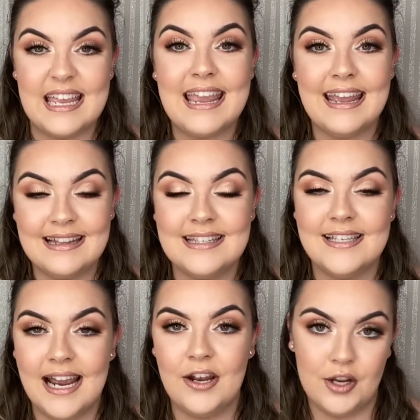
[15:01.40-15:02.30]

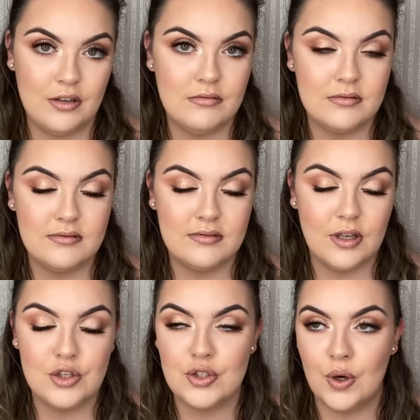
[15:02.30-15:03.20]
inside out.
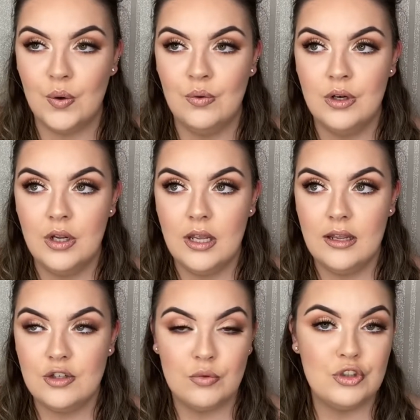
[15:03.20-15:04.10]
So
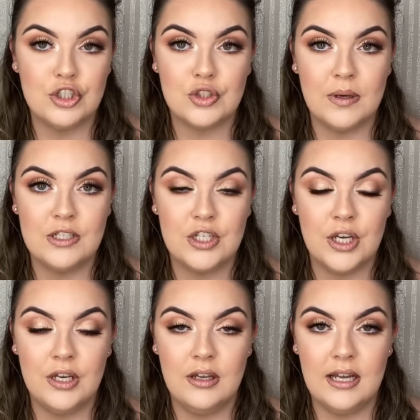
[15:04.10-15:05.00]
don't just go into
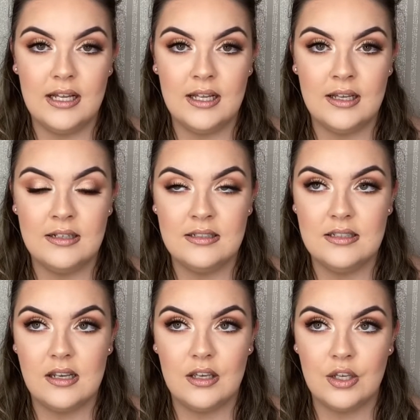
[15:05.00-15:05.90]
it and,
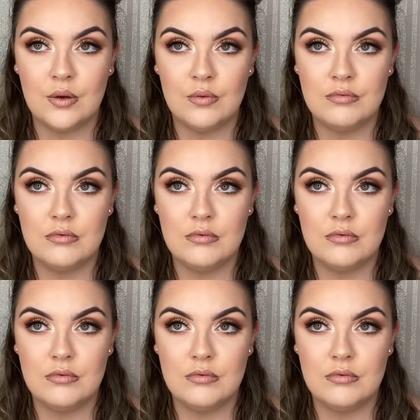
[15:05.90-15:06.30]
you know,